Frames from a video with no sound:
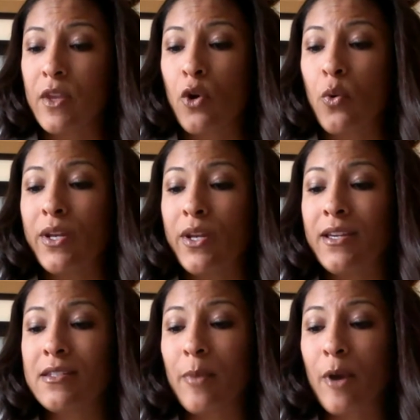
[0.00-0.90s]
Quitting
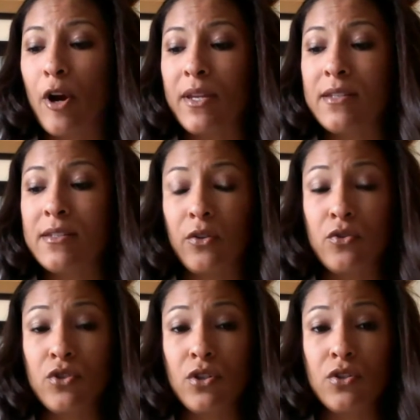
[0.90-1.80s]
is a permanent
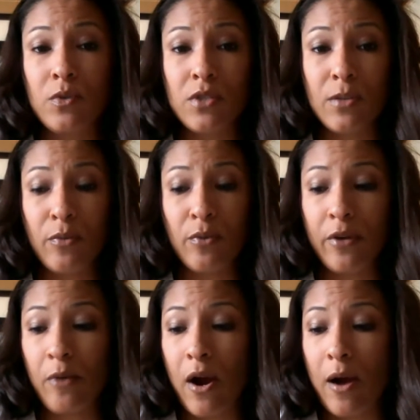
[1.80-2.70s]
solution to a
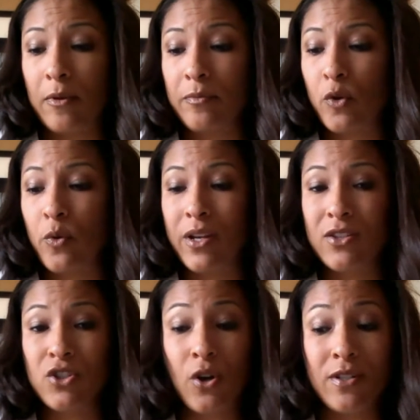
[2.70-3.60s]
temporary problem. Quitting
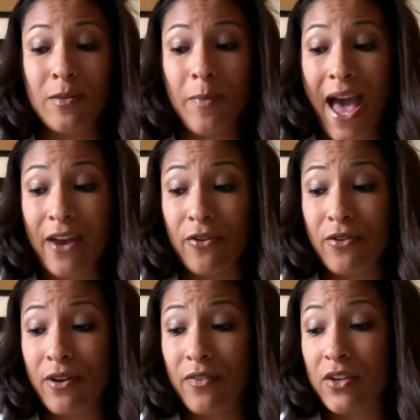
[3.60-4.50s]
starts a
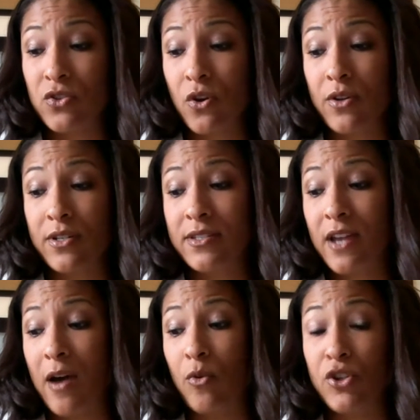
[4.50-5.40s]
pattern that is hard to
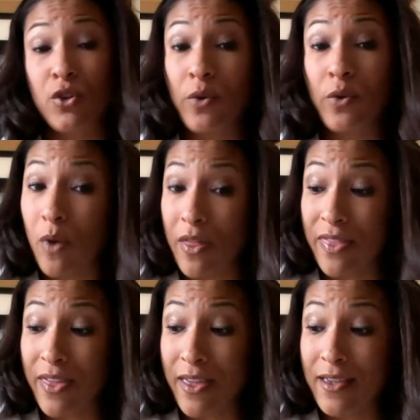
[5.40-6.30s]
stop. Once you quit one
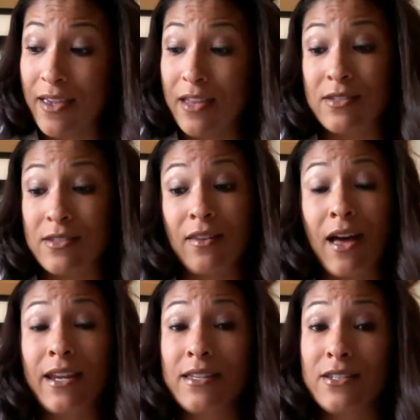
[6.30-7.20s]
thing, it's a
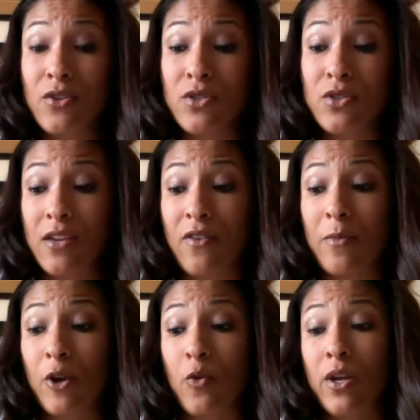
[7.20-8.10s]
lot easier to give up
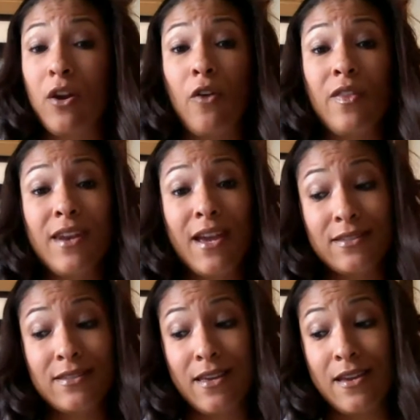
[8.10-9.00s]
and quit on the
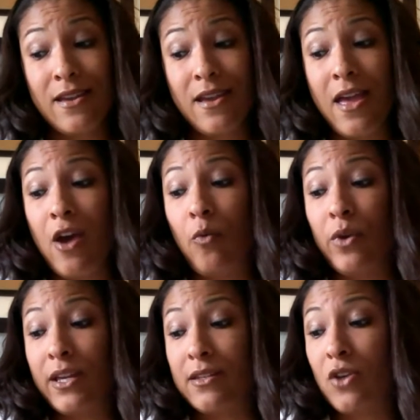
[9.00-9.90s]
next thing
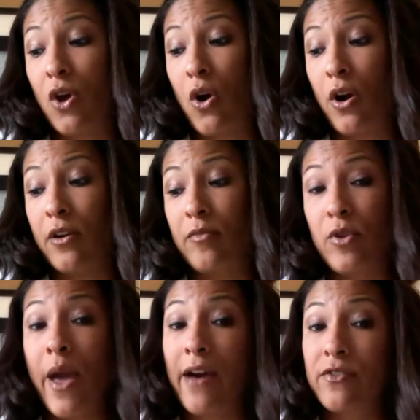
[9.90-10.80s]
when it gets hard.
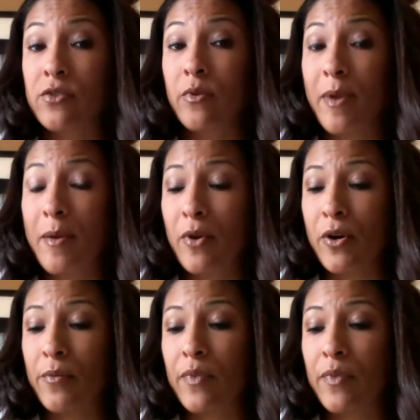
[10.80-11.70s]
You have to
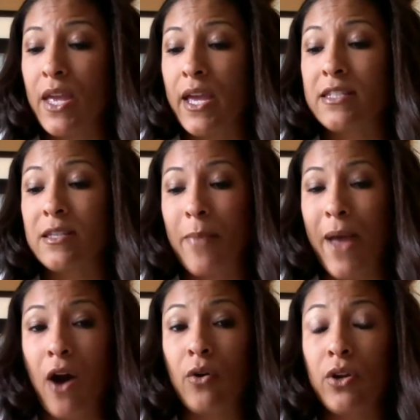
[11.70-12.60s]
remember, it's
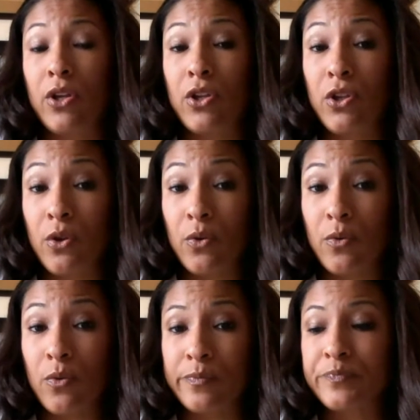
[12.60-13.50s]
about you.